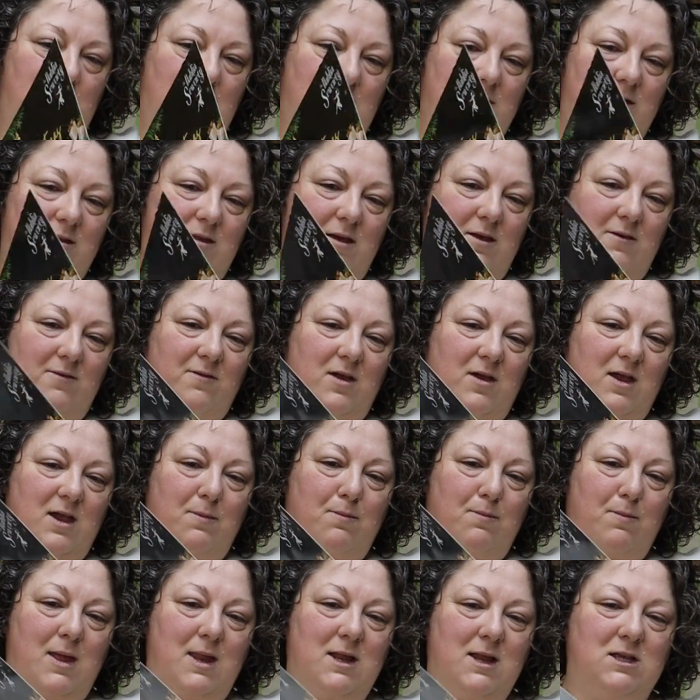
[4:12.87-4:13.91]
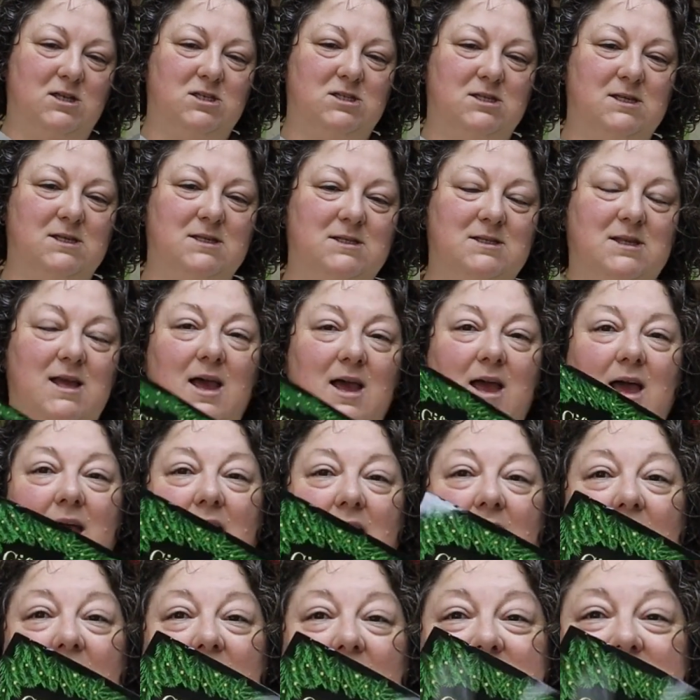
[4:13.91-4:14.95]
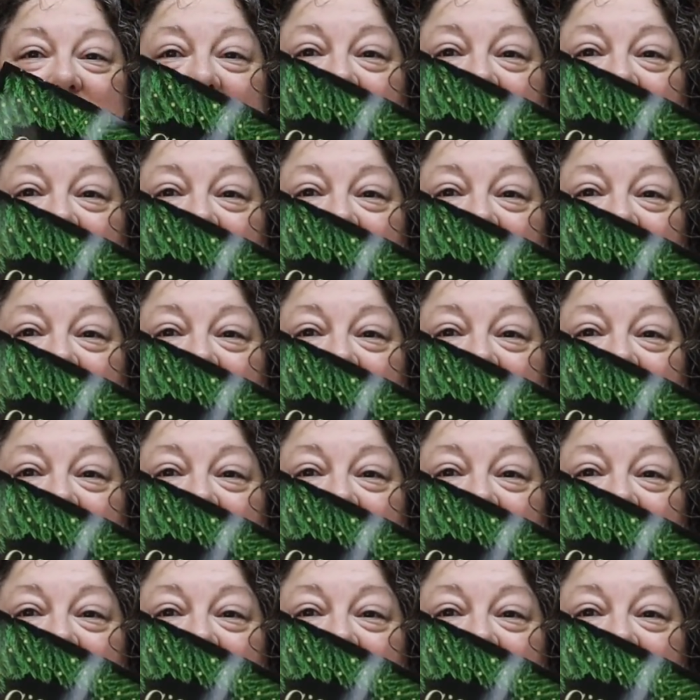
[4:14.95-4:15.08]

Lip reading: let's see if I can manage this, a